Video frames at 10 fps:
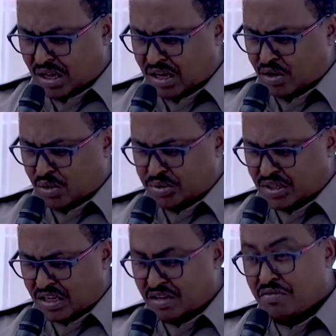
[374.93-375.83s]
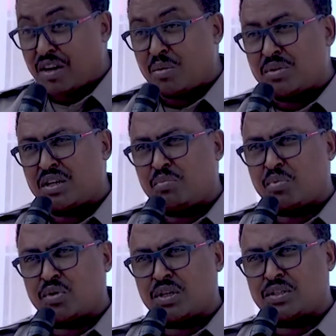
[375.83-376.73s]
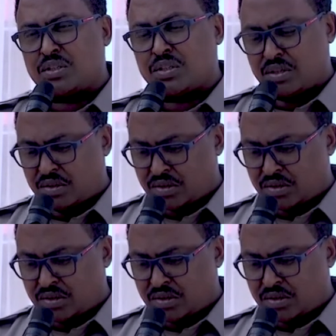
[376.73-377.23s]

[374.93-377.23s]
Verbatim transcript: Adoption and Environmental Protection.